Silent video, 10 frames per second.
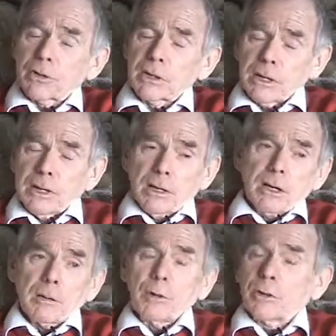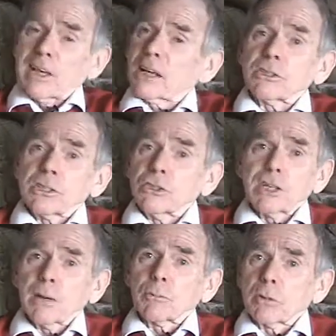the
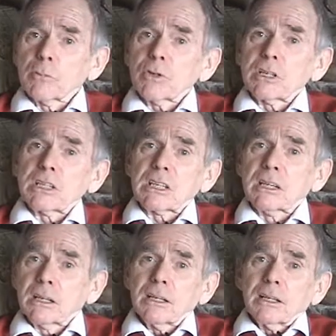anti-GM community.